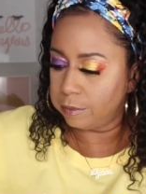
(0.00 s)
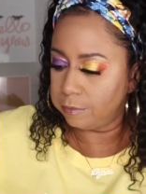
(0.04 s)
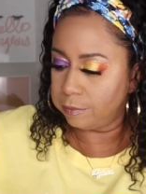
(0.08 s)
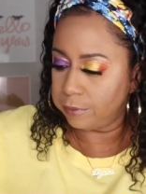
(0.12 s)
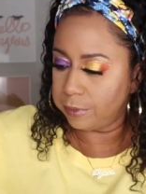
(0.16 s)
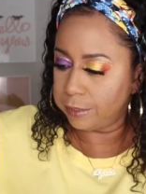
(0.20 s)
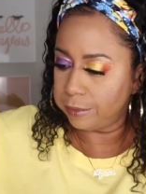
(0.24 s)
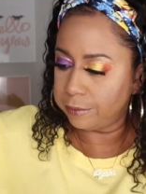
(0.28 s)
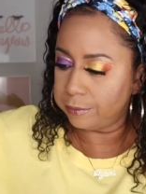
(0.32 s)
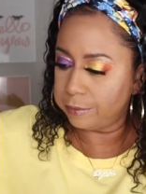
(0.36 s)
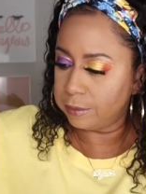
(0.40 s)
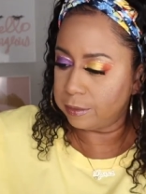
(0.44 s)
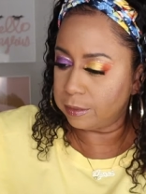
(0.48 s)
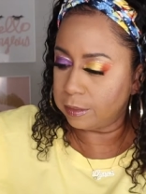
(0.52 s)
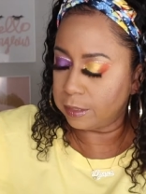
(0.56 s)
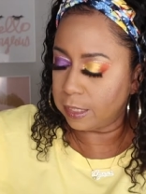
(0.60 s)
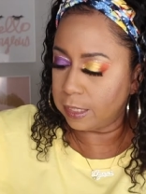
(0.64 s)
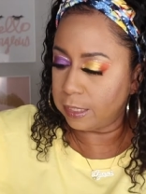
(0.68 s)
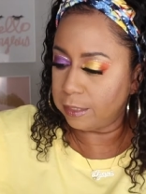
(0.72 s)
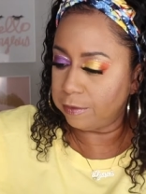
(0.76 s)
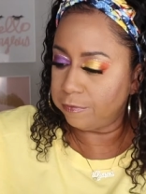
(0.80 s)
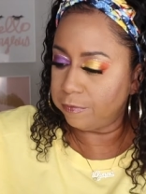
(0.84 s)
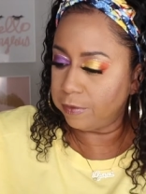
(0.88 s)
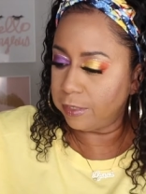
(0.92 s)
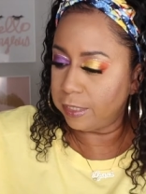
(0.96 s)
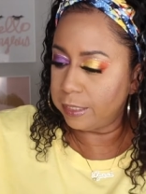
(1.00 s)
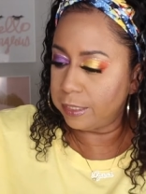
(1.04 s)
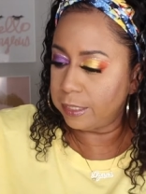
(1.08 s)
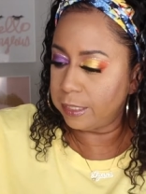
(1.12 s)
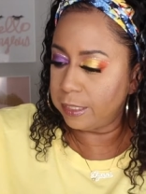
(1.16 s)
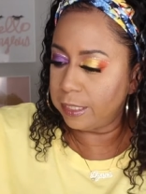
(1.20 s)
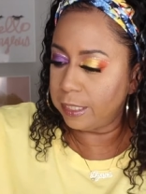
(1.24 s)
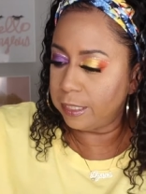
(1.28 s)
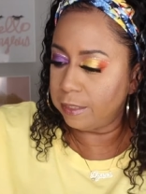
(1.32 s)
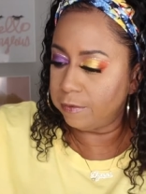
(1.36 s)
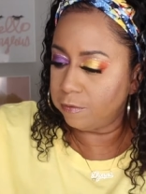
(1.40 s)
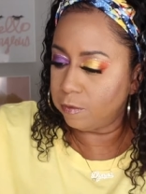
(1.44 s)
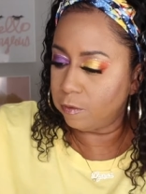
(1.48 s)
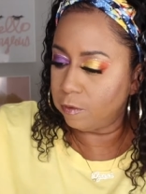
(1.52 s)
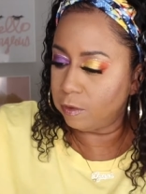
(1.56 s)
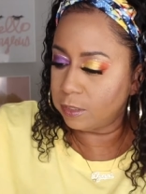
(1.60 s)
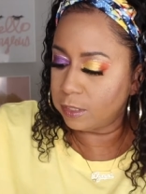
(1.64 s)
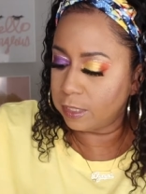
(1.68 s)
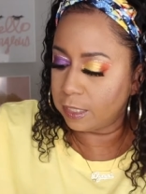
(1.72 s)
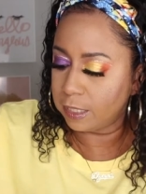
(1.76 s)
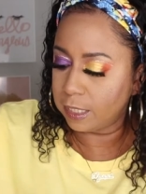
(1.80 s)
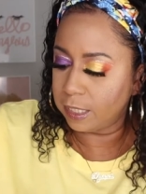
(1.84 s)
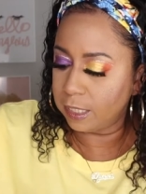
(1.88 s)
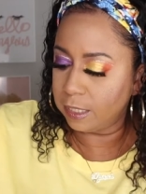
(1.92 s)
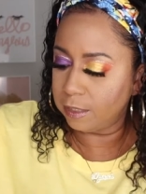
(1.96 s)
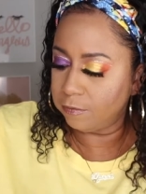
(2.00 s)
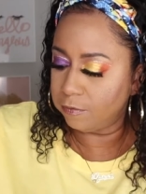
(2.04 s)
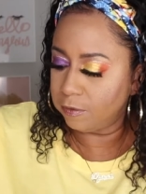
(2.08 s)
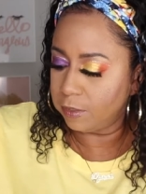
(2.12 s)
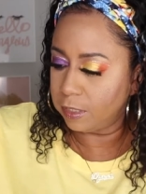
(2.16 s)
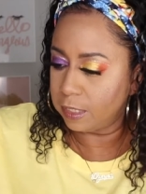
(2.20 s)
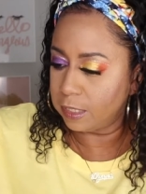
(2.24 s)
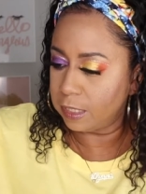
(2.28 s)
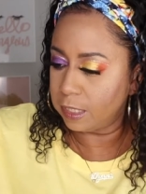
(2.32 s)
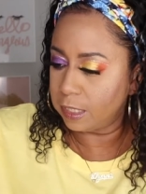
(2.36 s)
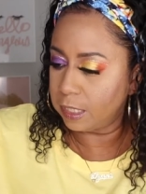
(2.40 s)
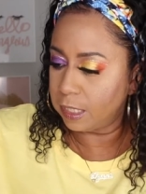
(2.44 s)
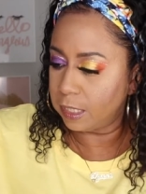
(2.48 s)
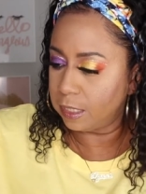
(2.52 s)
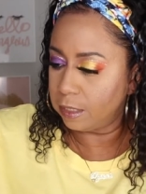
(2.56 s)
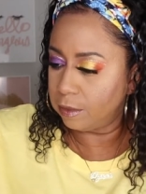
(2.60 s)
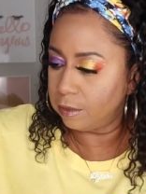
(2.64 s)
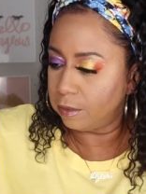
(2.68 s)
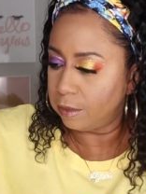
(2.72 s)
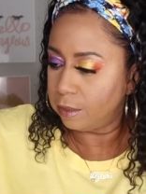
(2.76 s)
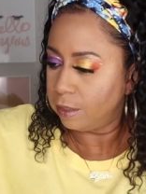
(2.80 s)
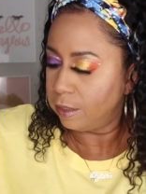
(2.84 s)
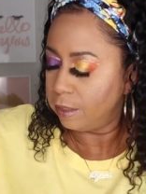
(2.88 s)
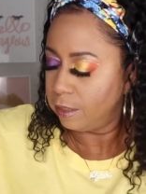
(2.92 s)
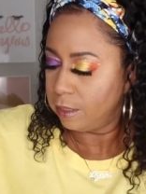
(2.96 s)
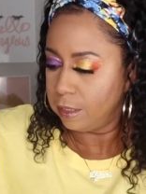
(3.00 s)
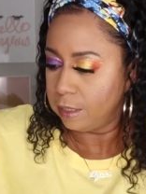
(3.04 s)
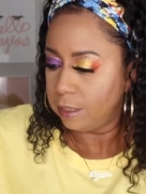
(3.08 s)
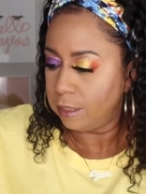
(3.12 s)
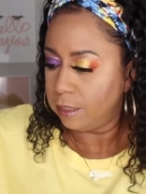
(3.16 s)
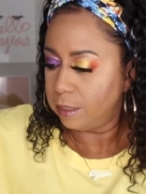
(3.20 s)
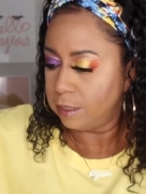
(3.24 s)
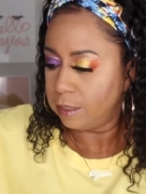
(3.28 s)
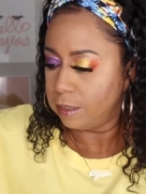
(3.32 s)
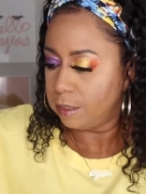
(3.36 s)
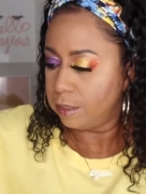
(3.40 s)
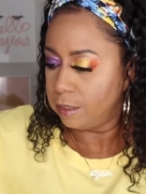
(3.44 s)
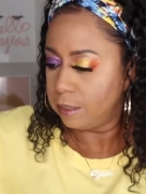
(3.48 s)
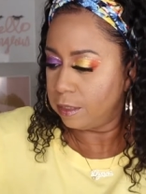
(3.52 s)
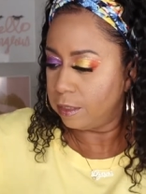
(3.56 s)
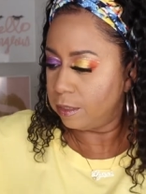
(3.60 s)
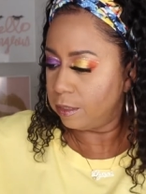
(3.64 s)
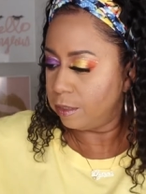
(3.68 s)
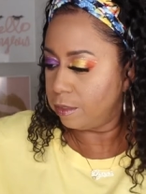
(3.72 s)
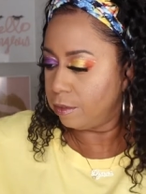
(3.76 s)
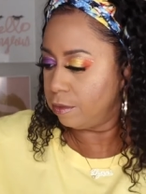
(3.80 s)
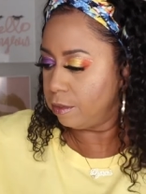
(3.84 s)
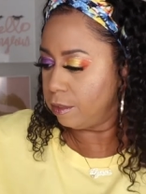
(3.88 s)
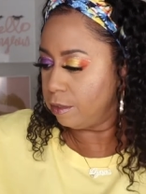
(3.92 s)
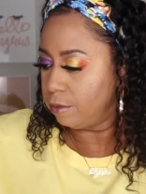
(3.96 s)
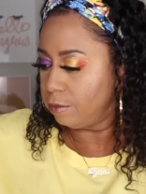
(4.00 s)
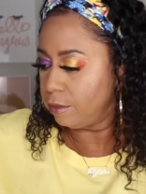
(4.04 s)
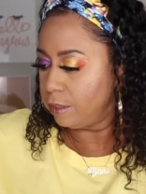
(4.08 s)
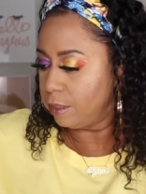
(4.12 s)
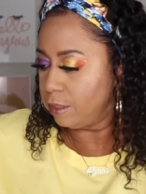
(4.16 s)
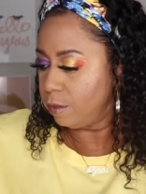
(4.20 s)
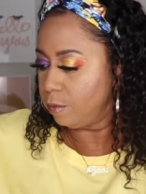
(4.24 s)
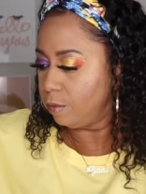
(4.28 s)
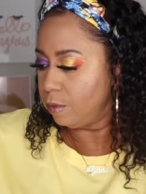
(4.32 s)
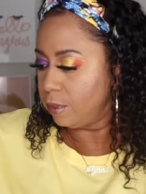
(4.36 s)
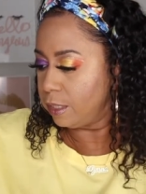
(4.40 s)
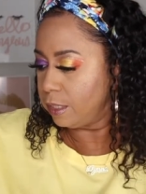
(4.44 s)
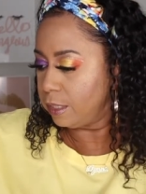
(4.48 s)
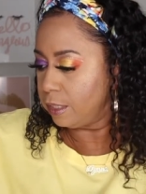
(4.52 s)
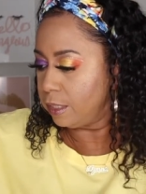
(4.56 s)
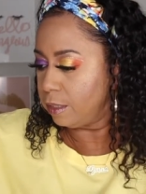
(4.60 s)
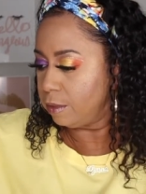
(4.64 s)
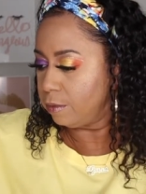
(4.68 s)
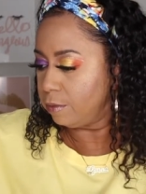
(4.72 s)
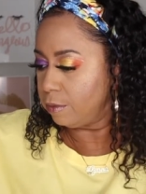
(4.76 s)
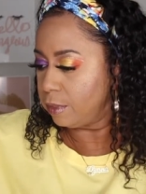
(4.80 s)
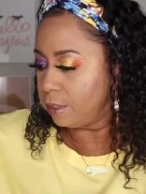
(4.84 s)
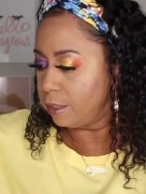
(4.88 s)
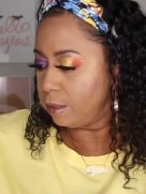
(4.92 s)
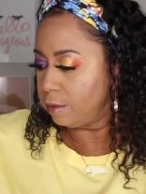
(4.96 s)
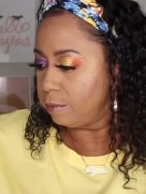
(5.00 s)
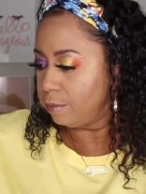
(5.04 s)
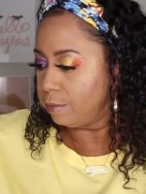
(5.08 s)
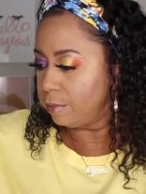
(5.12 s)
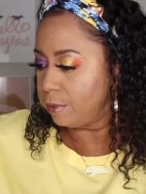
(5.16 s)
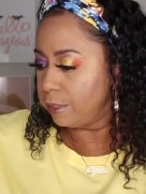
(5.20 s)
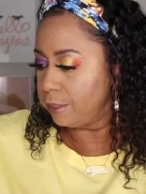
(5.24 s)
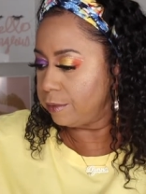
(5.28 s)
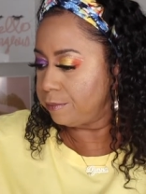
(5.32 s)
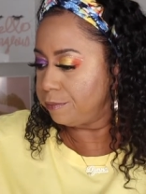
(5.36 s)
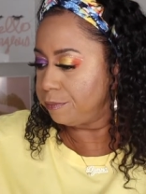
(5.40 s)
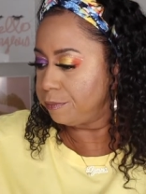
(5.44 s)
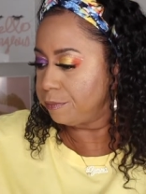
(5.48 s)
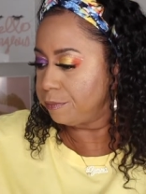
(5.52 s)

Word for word: Well, I can't find it now. Of course I can't find it now. Y'all, I don't even know what I did with it. But